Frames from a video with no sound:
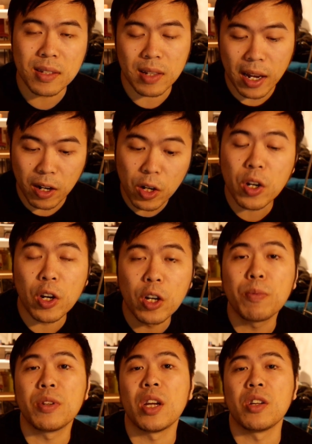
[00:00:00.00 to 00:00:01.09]
That could
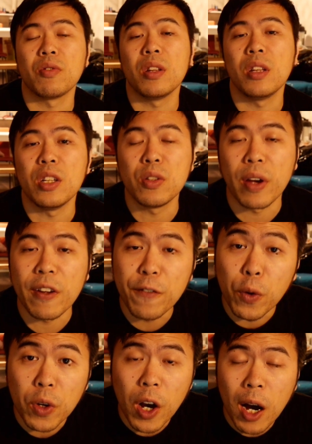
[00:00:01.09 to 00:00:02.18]
potentially lead to a
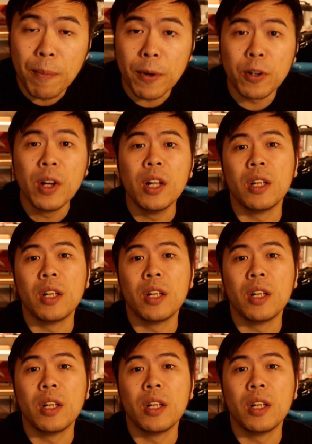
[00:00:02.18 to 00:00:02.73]
full combo.